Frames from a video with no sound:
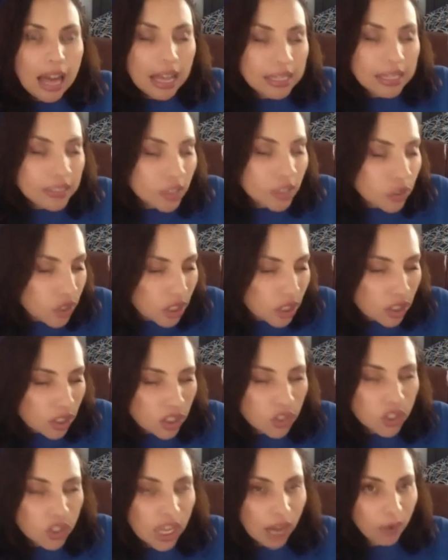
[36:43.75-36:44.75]
and to
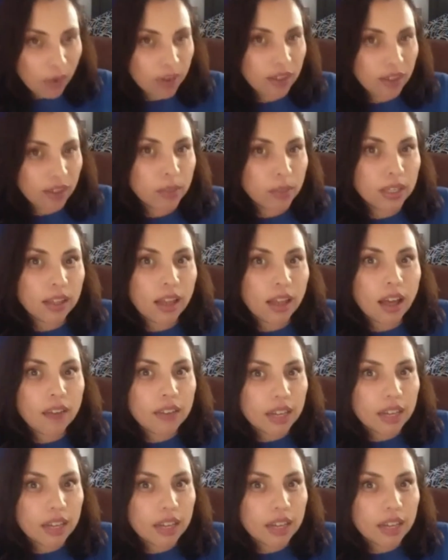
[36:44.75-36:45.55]
just shower them with love.